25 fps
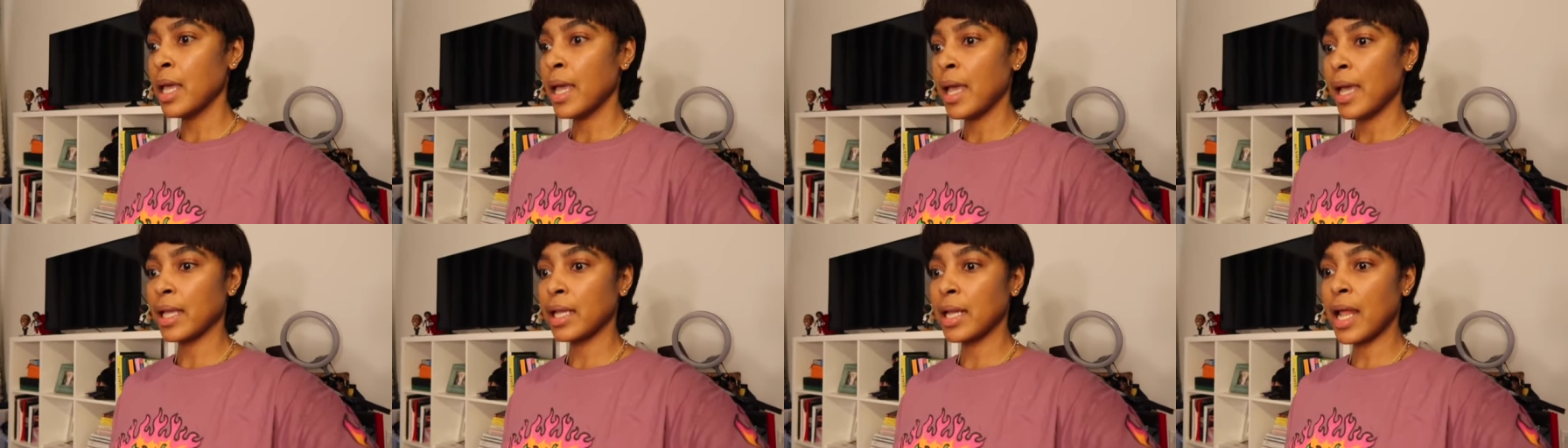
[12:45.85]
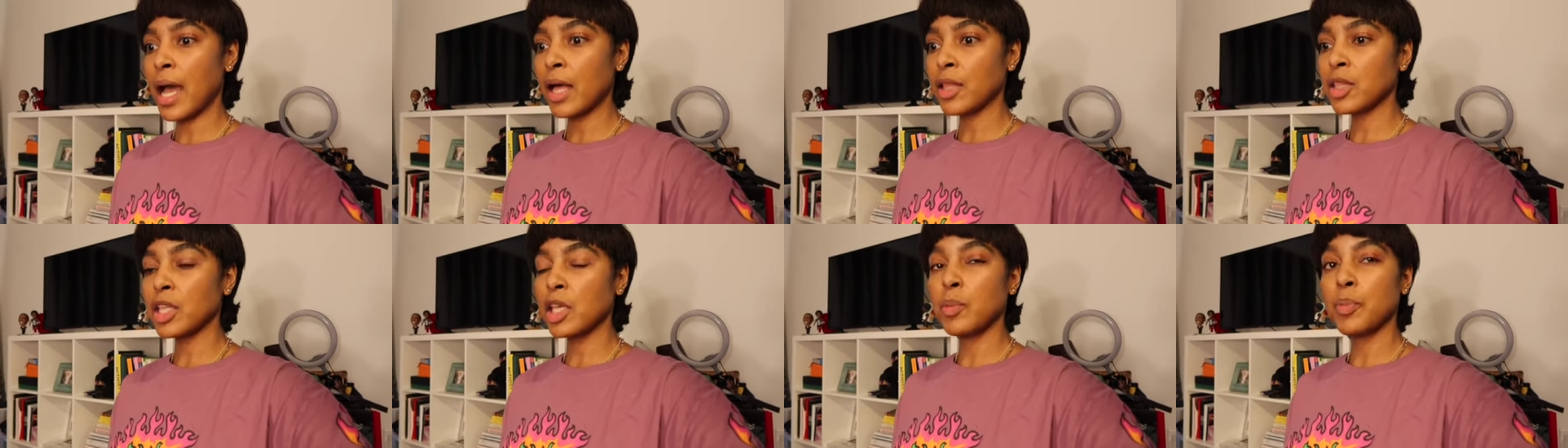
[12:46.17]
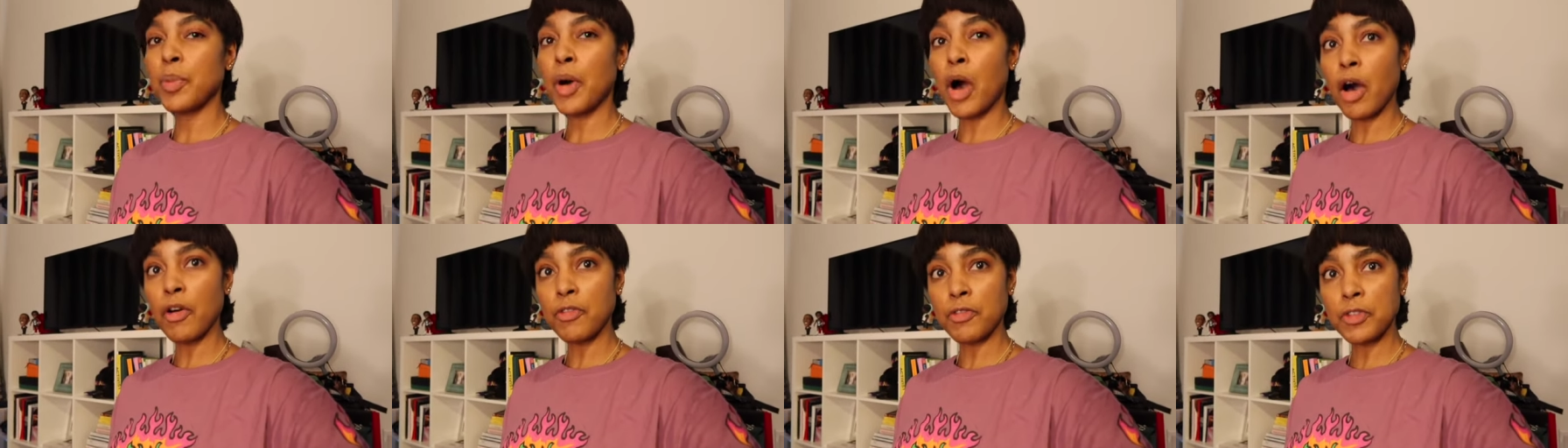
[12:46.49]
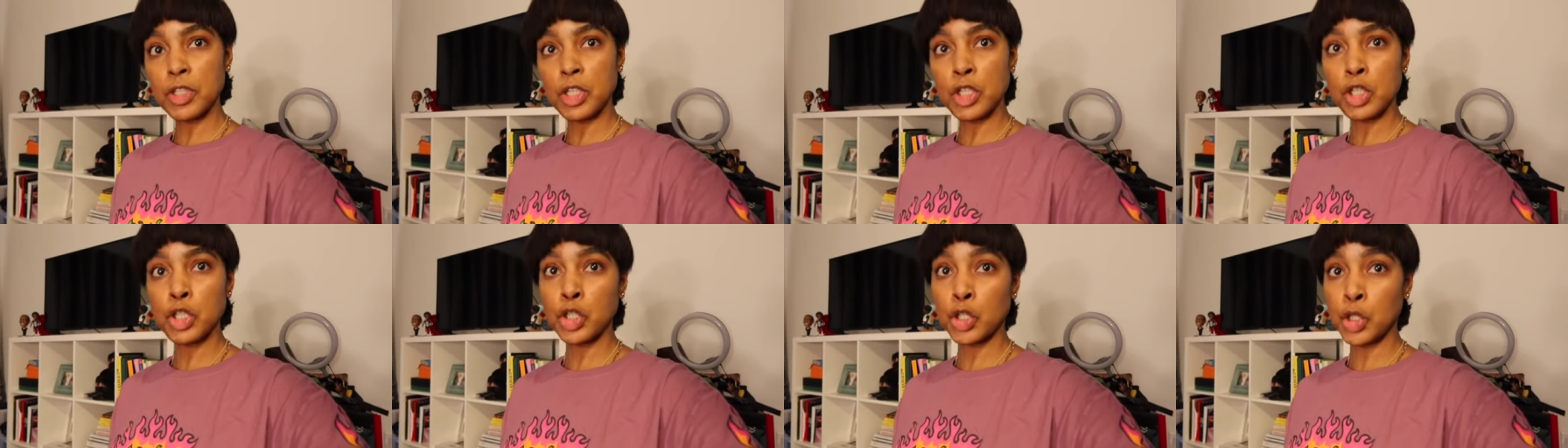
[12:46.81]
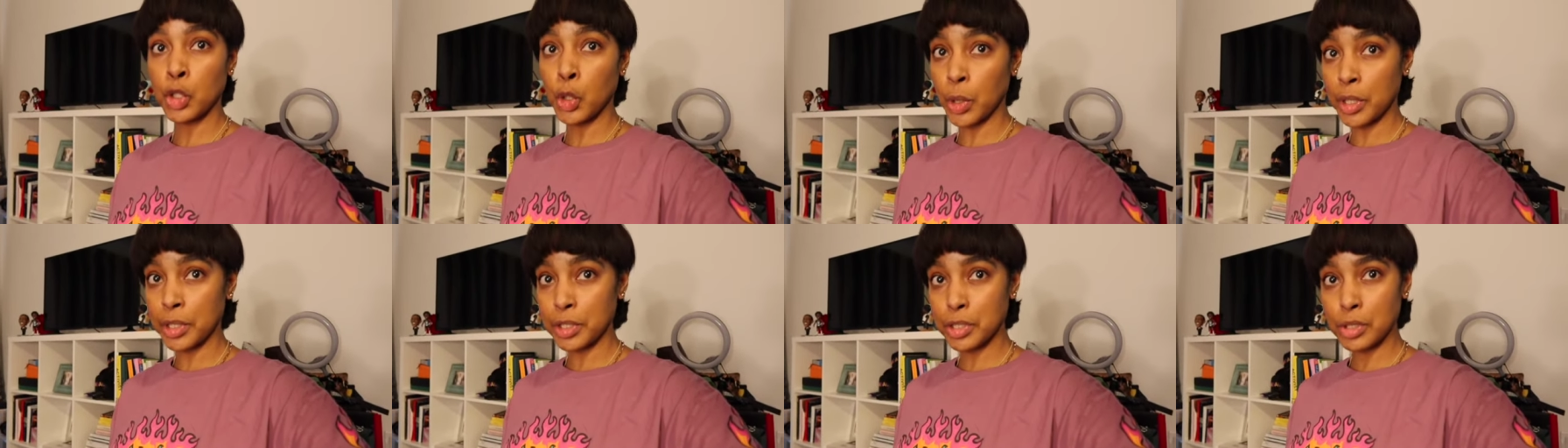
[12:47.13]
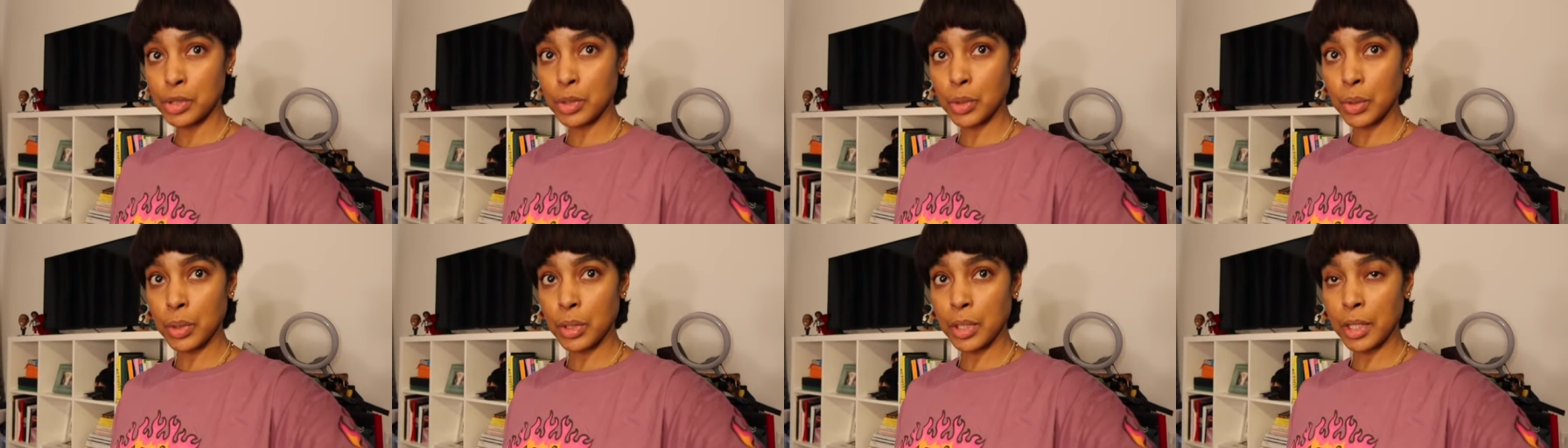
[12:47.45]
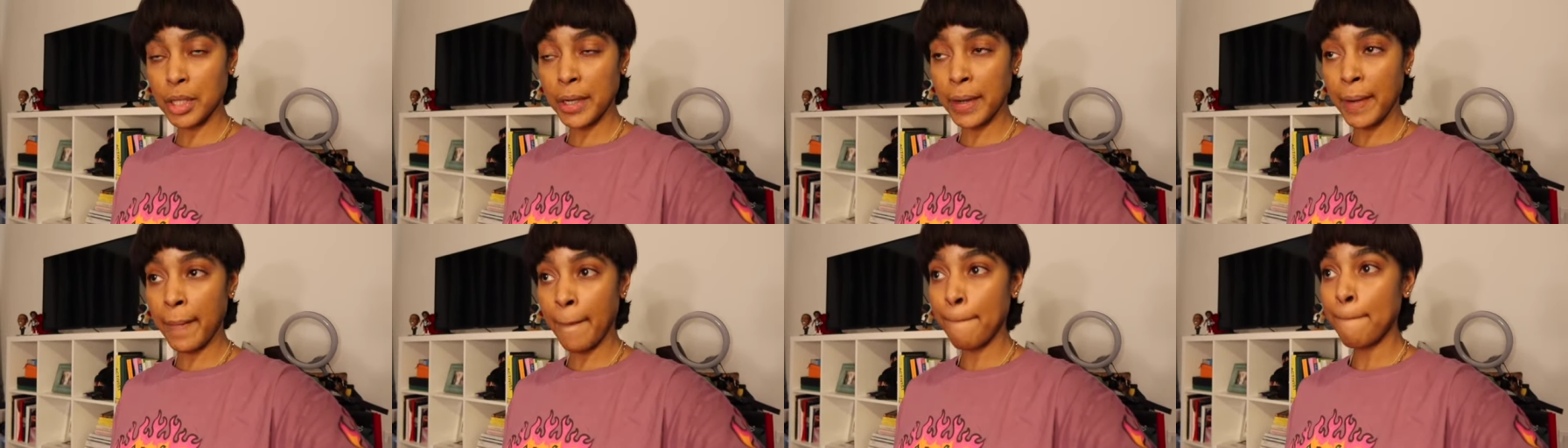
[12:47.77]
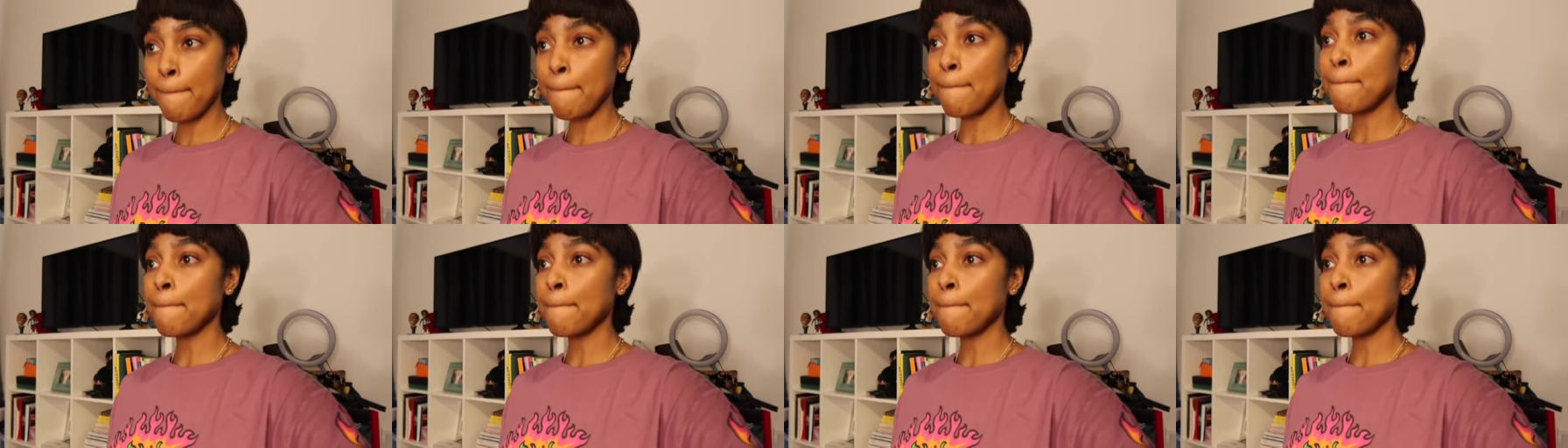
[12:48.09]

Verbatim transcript: and how they bought for the New York store.